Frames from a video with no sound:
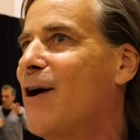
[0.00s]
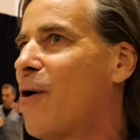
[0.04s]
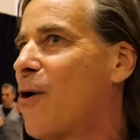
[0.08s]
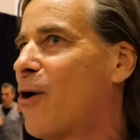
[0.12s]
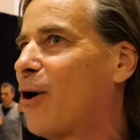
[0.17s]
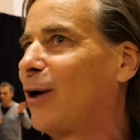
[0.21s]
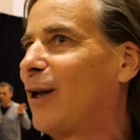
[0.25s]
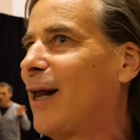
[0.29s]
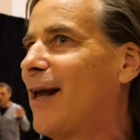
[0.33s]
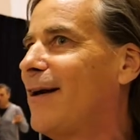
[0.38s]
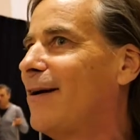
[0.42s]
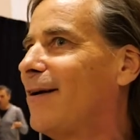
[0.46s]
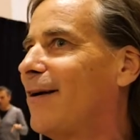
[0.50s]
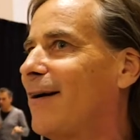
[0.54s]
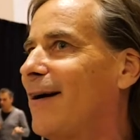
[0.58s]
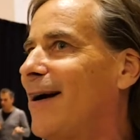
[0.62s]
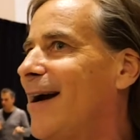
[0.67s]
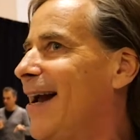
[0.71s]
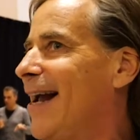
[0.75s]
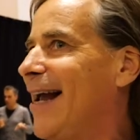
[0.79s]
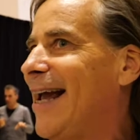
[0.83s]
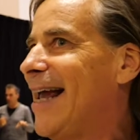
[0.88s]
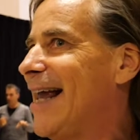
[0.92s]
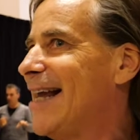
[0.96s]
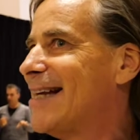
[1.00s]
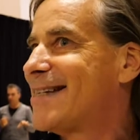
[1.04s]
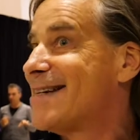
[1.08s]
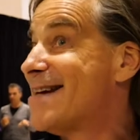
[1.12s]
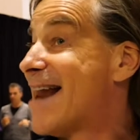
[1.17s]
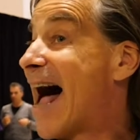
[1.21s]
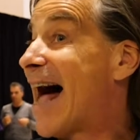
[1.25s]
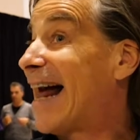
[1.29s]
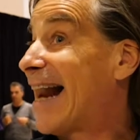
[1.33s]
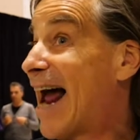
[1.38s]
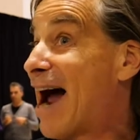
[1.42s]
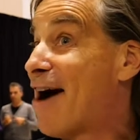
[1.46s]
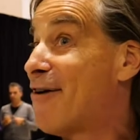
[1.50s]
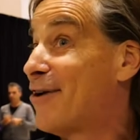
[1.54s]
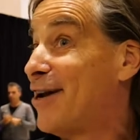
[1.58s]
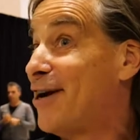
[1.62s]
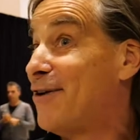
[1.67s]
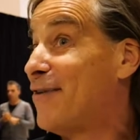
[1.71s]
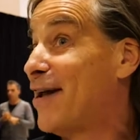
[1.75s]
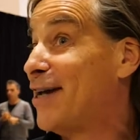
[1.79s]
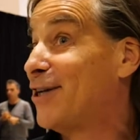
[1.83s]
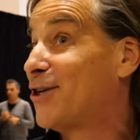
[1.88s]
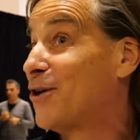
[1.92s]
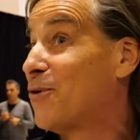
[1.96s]
or later is not how
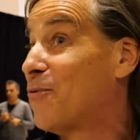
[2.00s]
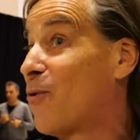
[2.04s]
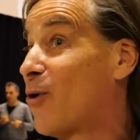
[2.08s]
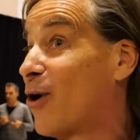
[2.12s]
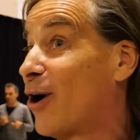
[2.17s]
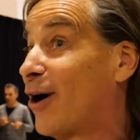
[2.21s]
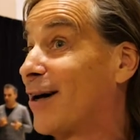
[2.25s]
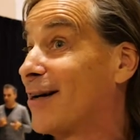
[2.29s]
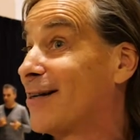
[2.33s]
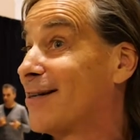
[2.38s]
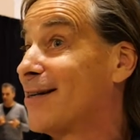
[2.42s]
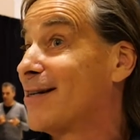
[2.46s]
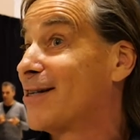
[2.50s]
innovation works.